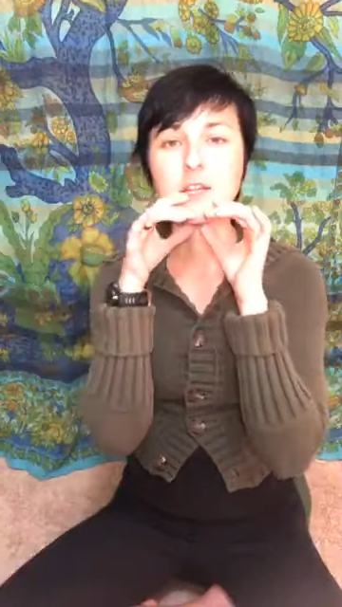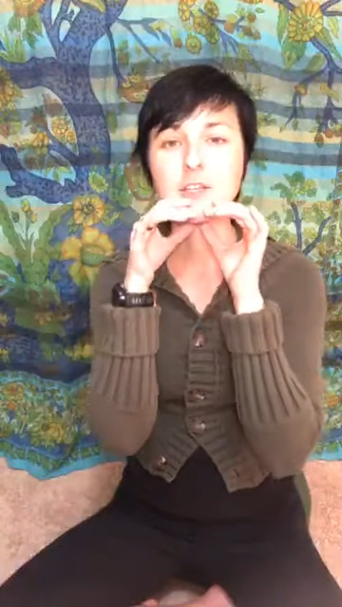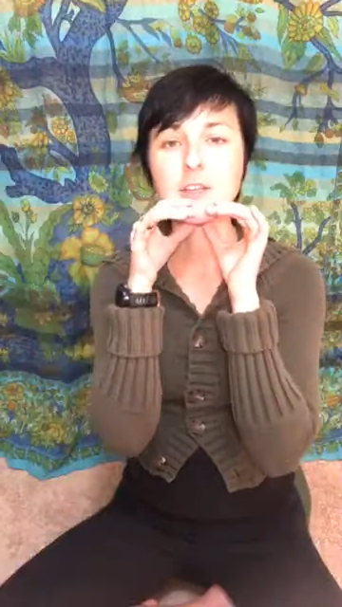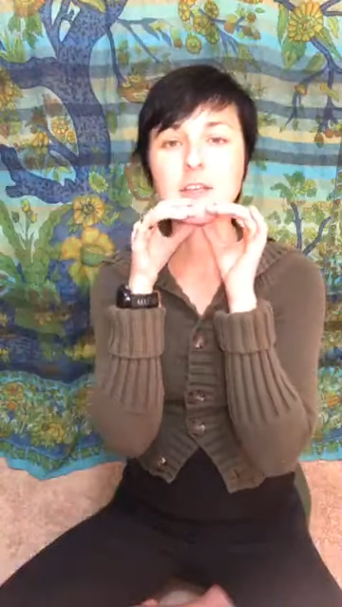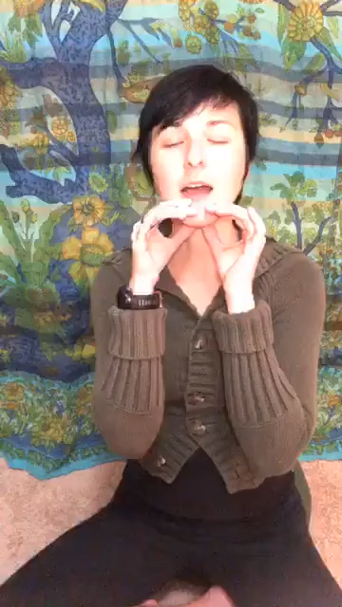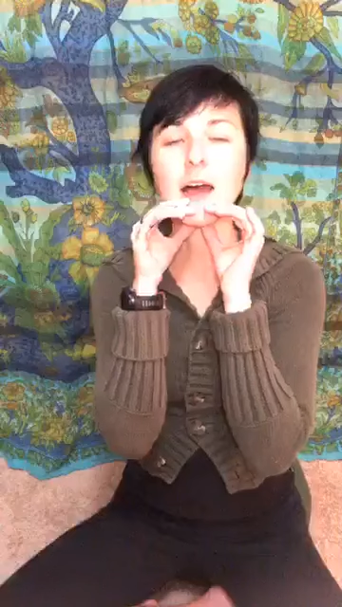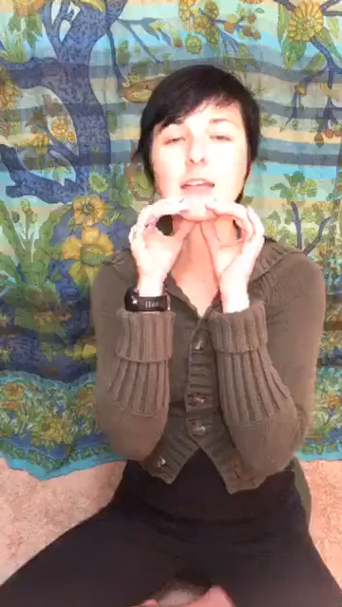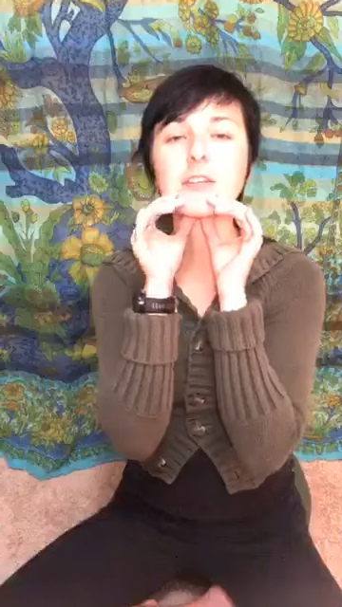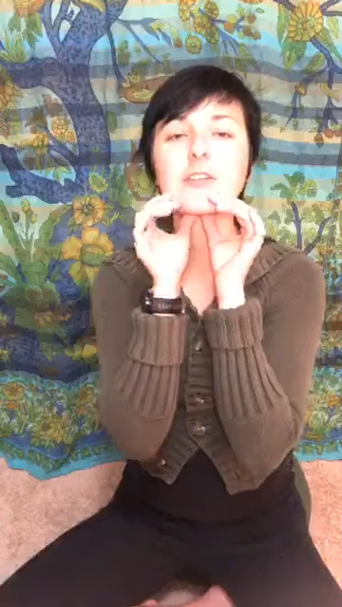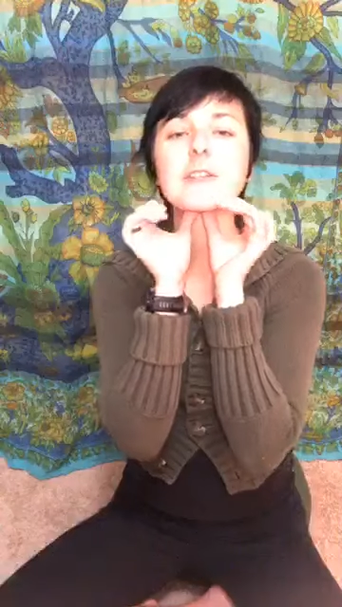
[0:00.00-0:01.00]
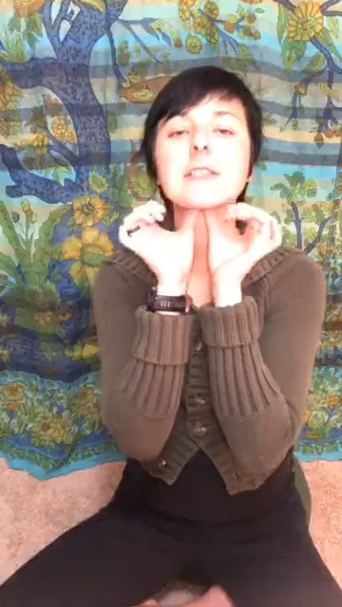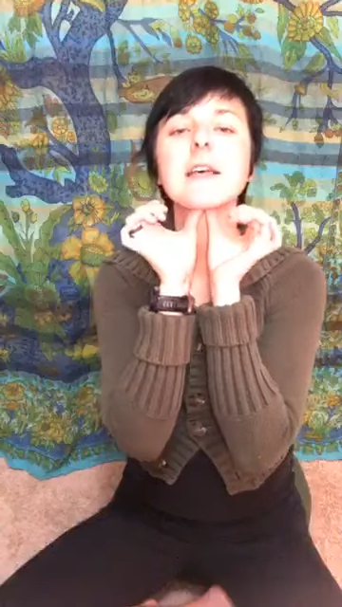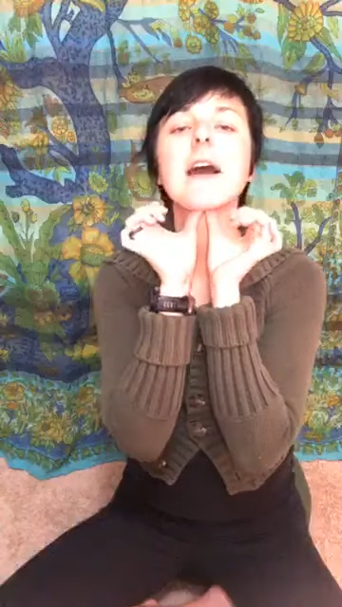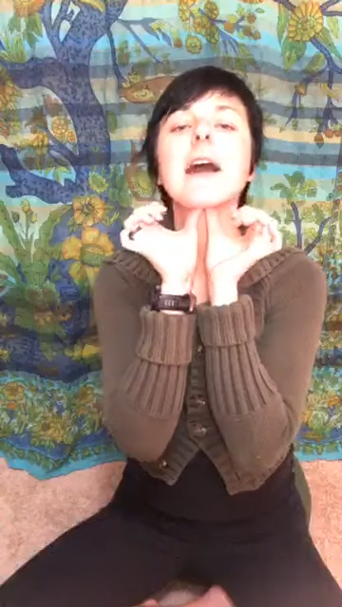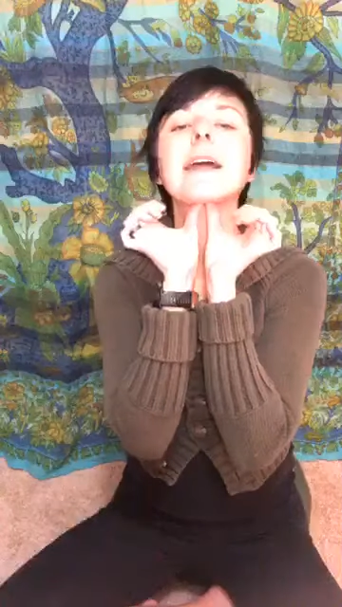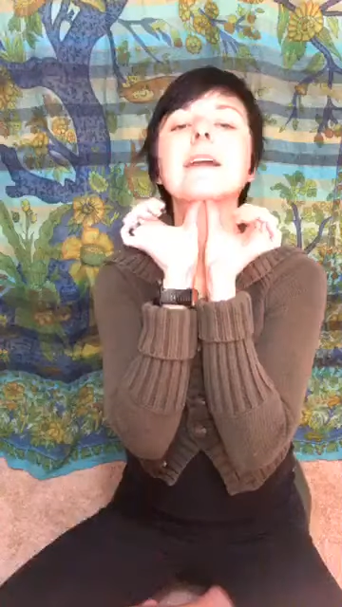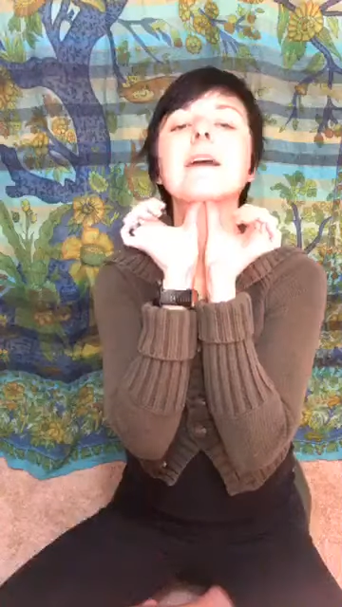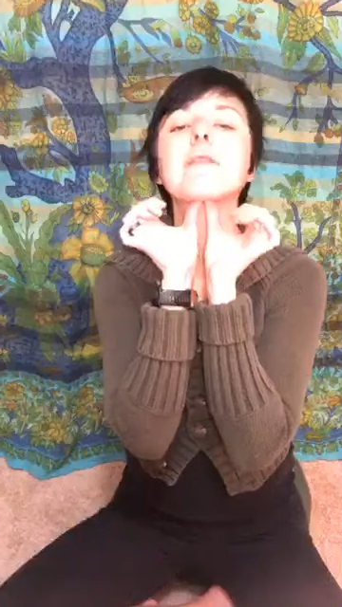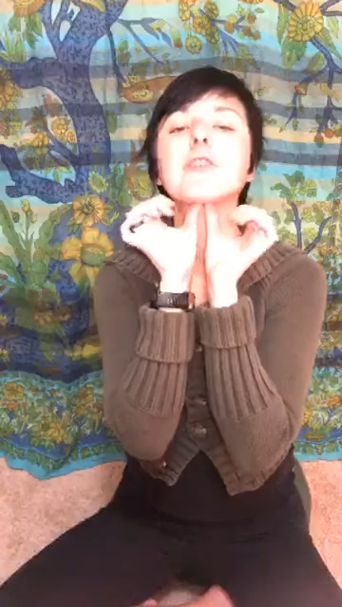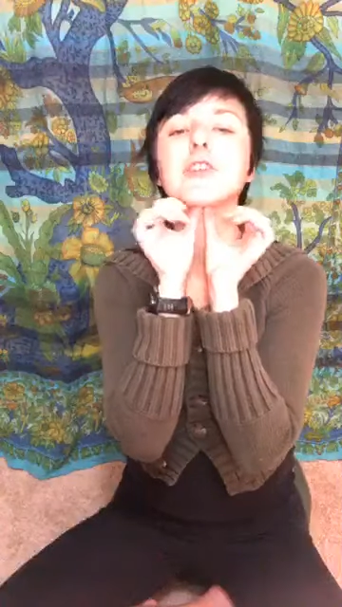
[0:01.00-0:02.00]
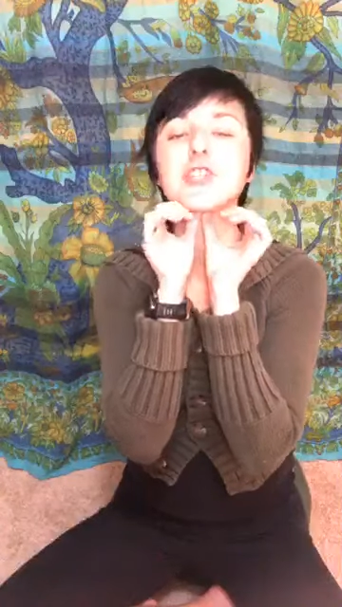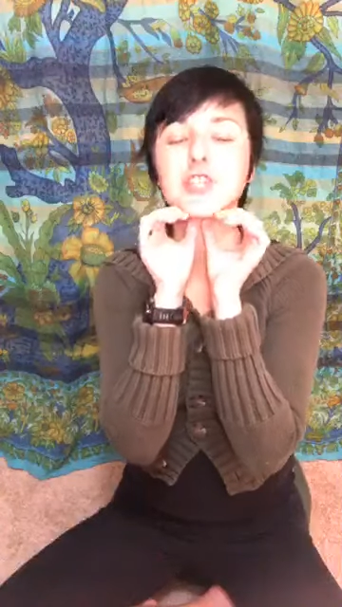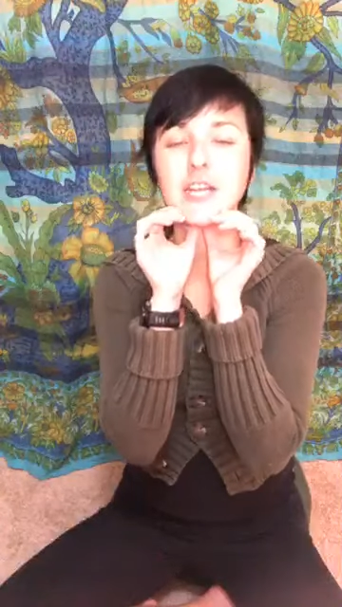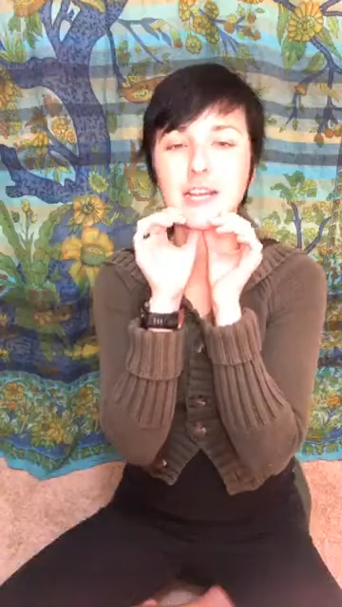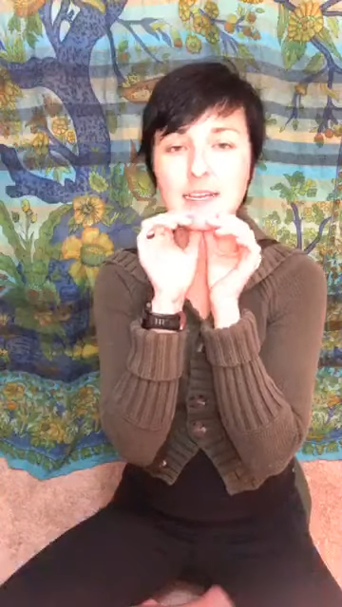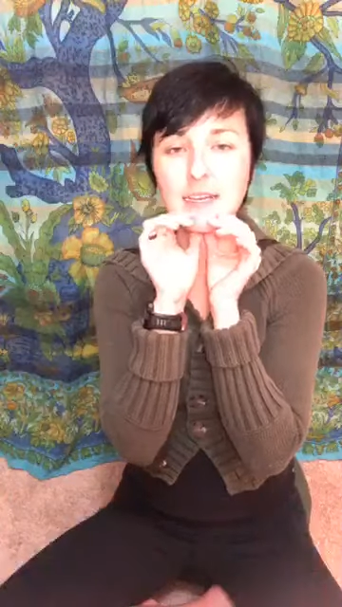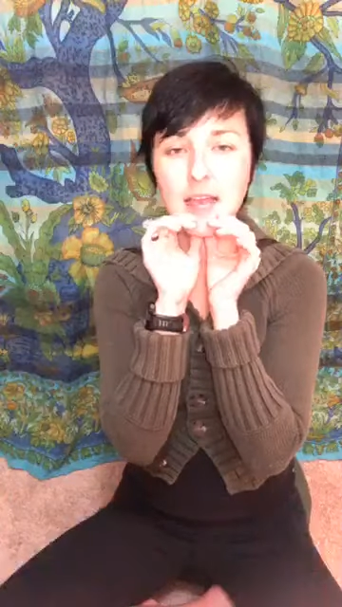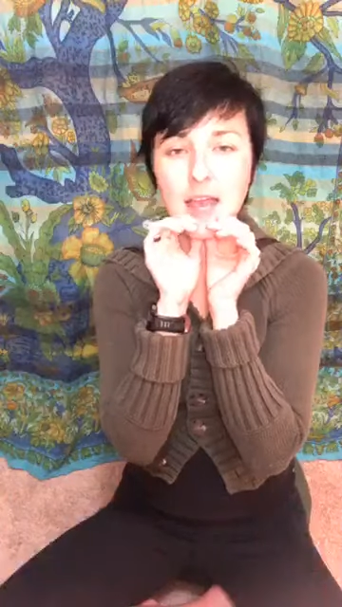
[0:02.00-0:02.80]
to the underside of your chin,